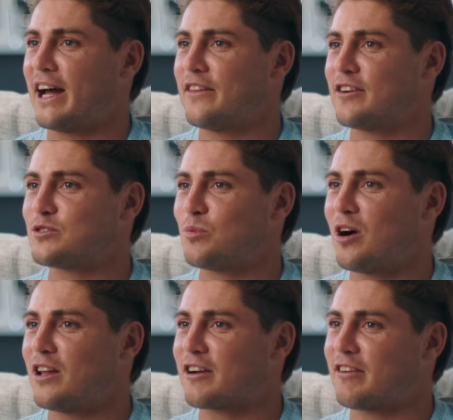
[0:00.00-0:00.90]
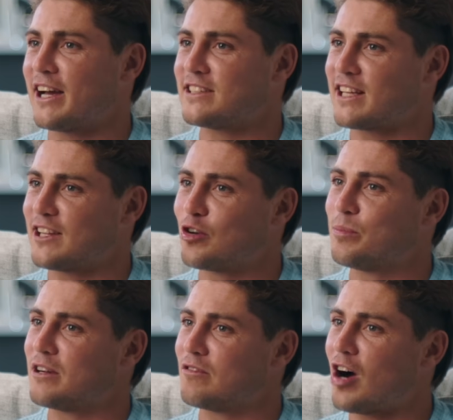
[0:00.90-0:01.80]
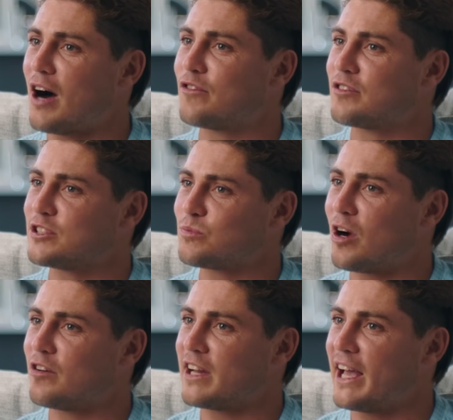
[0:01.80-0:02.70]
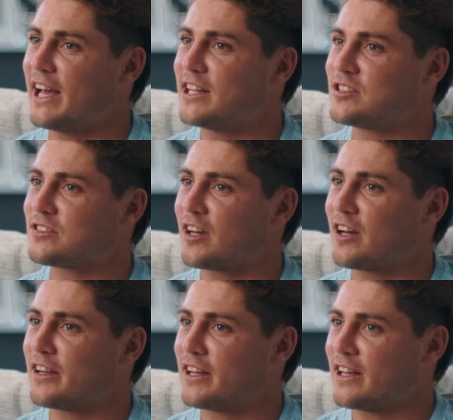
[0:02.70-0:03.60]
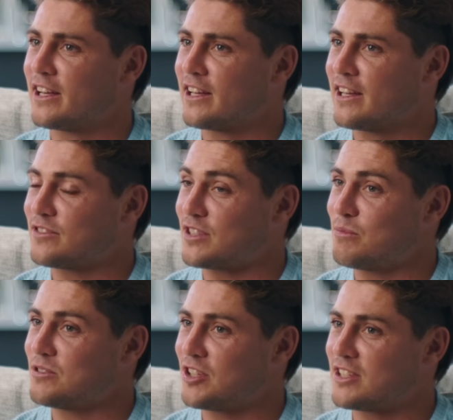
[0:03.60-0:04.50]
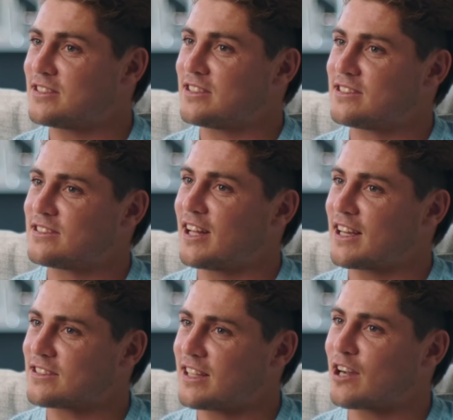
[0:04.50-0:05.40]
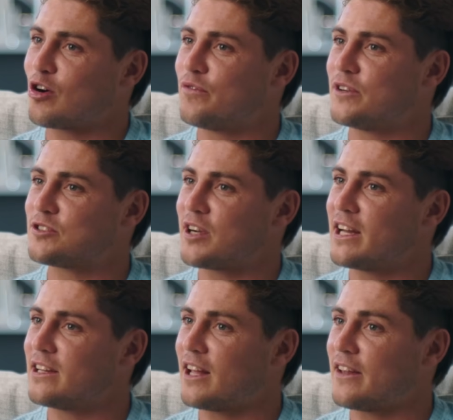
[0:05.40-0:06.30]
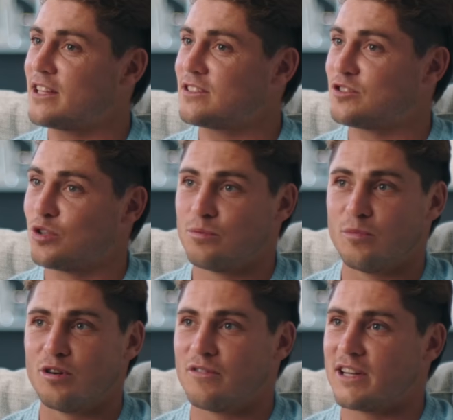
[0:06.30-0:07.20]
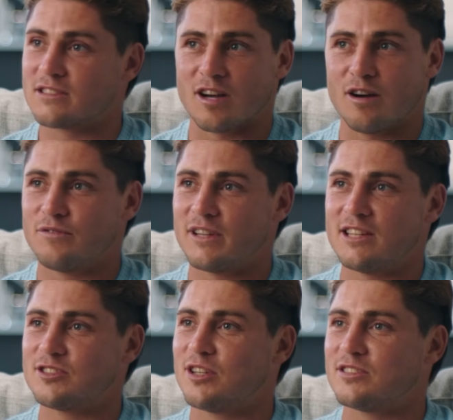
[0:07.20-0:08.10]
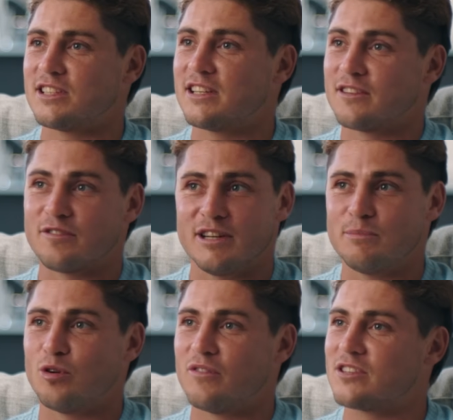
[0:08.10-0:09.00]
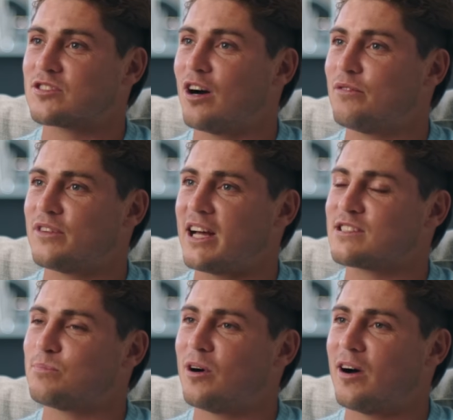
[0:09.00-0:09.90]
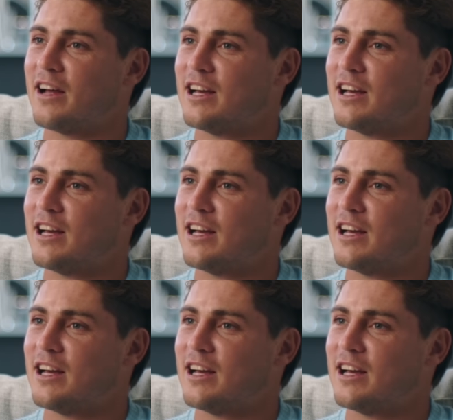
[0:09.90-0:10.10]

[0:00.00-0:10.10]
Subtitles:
out there as well, it creates that little bit of rivalry as well, and edge. So if someone tries to like slack off at training, like there's 2 more of us going for that jersey, 3 more of us going for that spot.